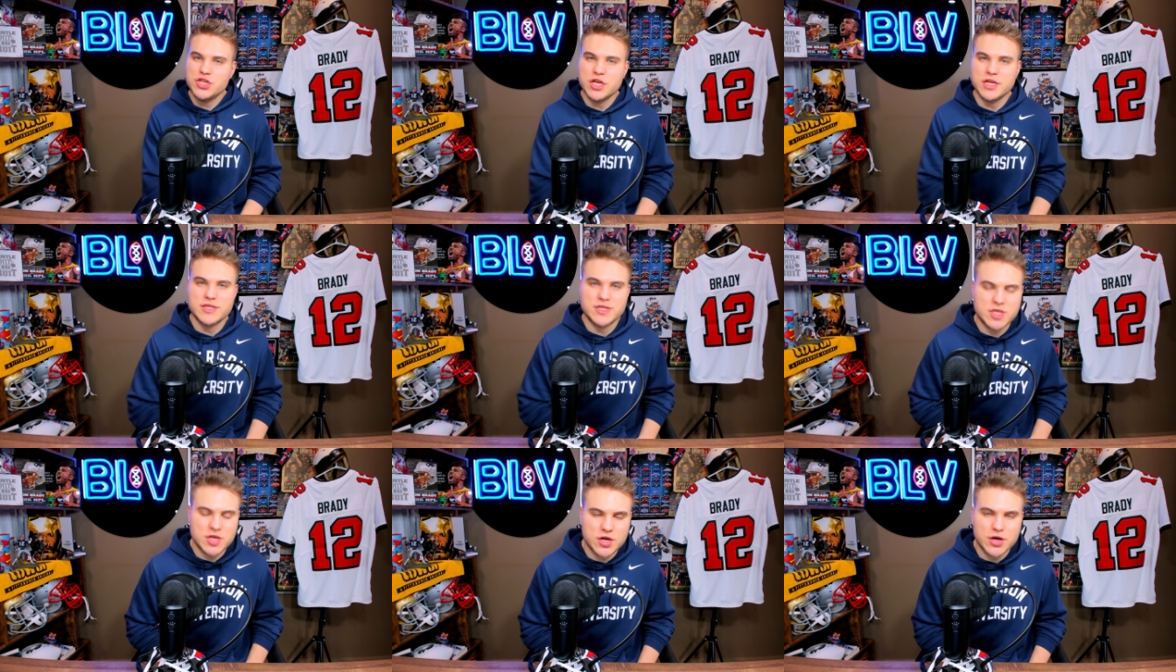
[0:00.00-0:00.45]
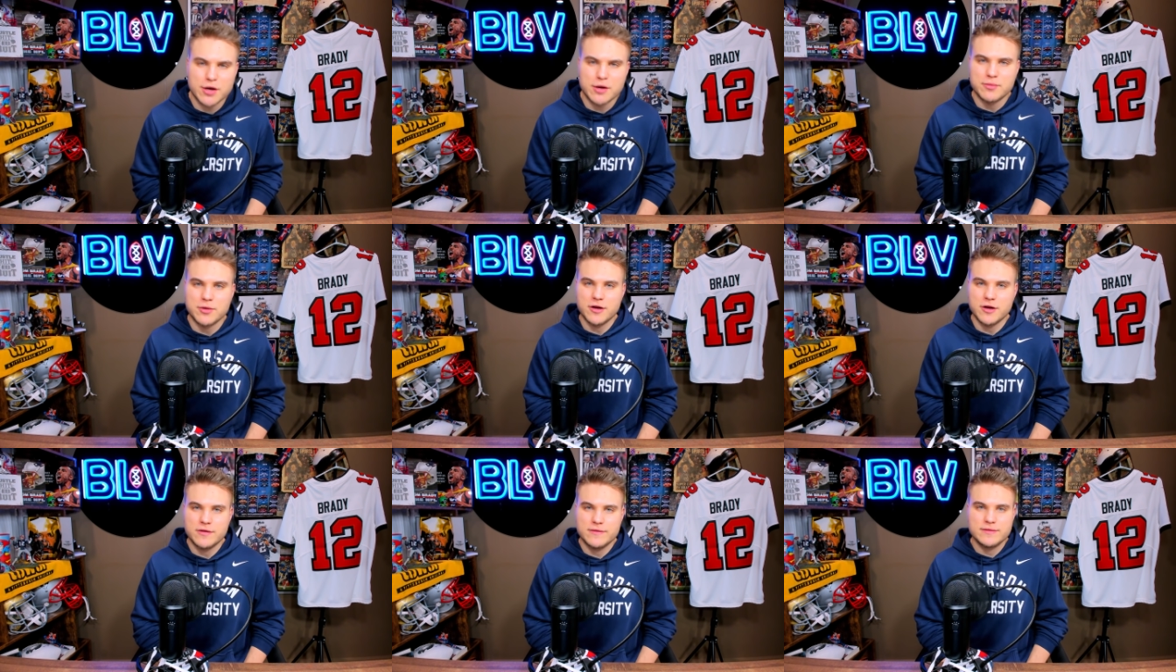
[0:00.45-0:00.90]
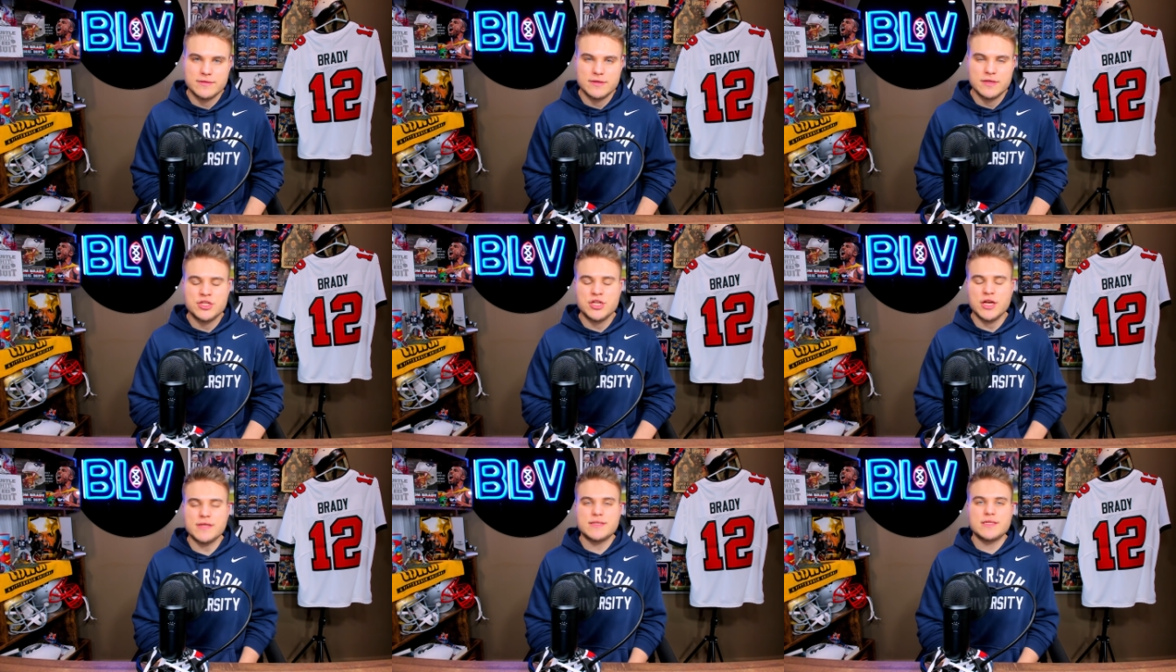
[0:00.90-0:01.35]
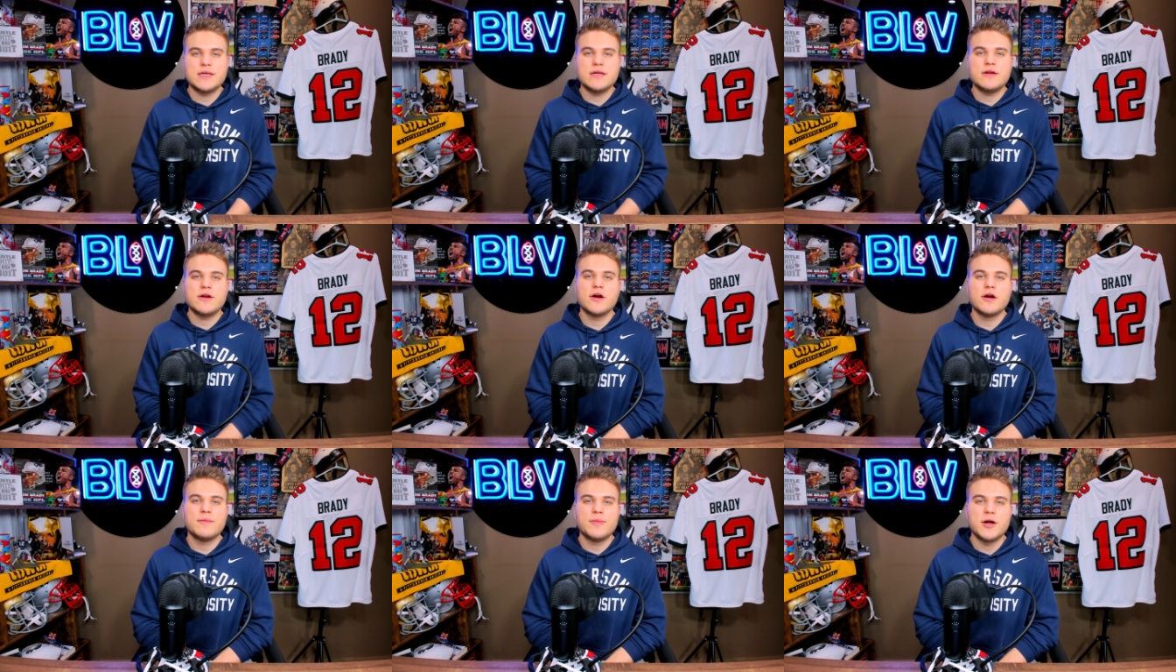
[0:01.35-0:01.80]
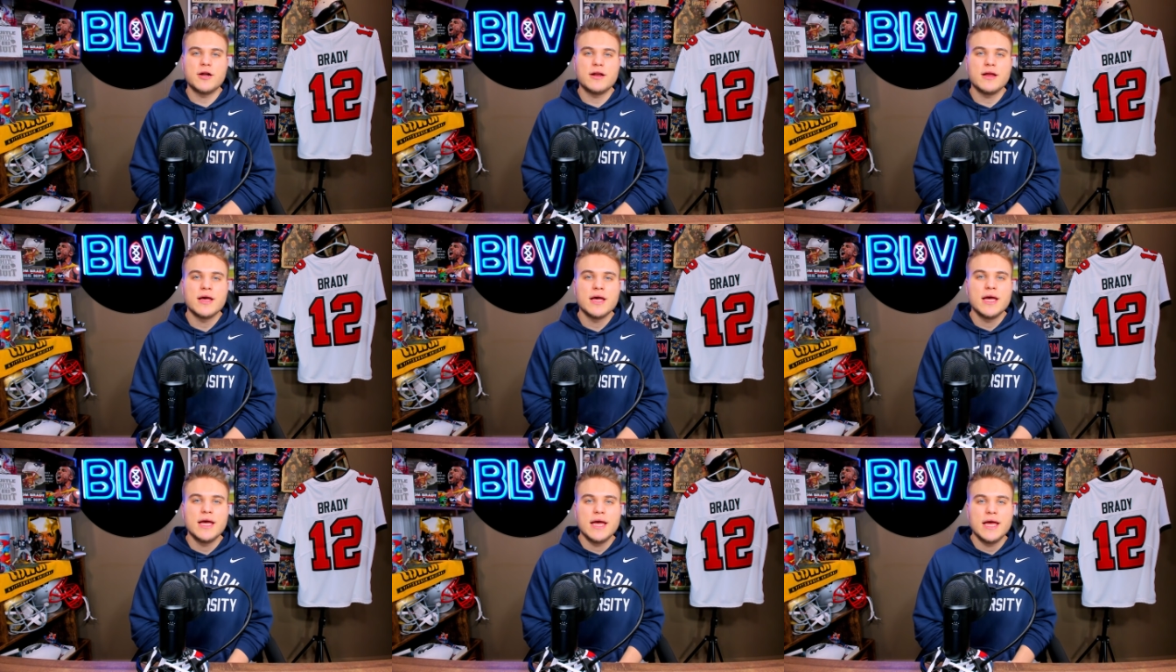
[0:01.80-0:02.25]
Justin Herbert. Justin Herbert,